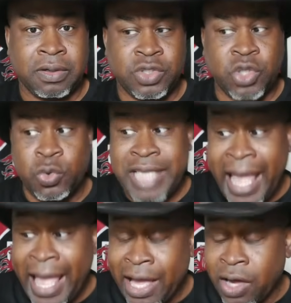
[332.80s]
So
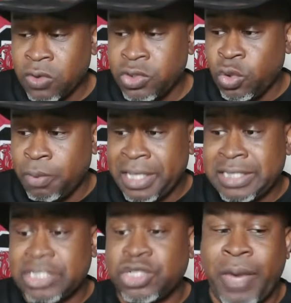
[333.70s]
now you will be in a
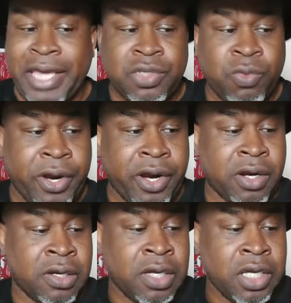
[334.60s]
situation
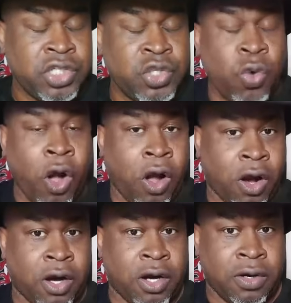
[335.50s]
where you
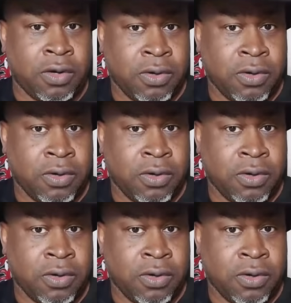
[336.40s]
are